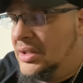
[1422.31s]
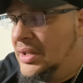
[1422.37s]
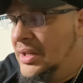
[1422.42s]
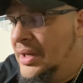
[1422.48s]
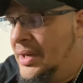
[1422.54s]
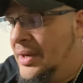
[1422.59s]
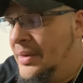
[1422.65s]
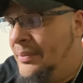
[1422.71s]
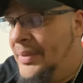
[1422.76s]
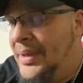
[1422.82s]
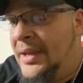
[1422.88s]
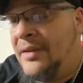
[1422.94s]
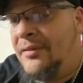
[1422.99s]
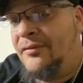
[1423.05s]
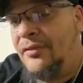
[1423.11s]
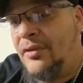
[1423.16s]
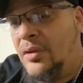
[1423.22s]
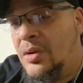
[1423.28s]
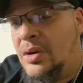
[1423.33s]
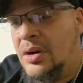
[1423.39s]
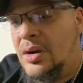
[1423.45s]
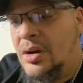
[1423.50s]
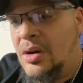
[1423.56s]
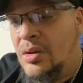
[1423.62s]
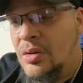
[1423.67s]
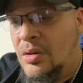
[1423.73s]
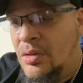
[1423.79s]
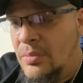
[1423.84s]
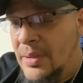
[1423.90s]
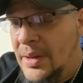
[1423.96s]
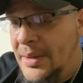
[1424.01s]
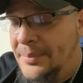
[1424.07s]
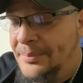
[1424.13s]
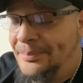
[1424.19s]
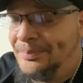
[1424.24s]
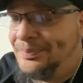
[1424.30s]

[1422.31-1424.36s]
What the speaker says: and for kooba.